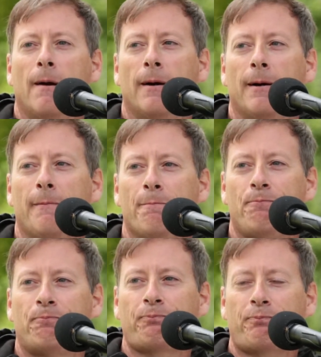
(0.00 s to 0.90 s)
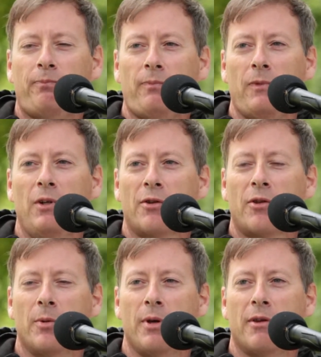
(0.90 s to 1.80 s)
Not
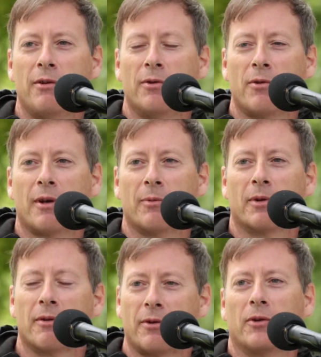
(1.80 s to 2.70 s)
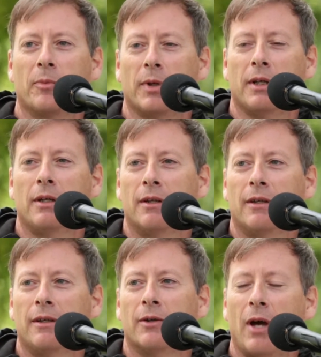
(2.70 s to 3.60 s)
so easy to do something that's going to be,
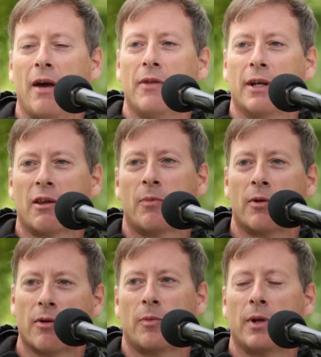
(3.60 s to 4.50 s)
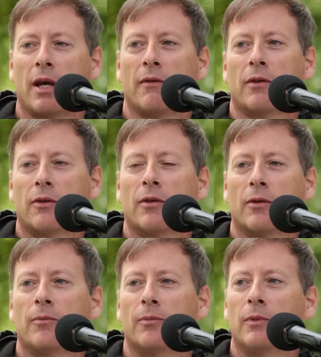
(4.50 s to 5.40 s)
have that experience, but have it
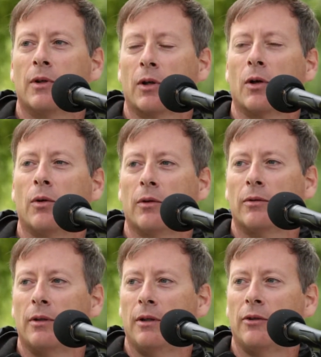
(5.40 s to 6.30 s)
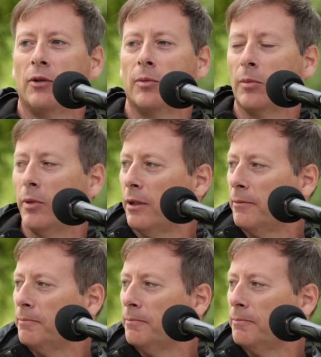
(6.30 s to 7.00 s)
to, go on interminably.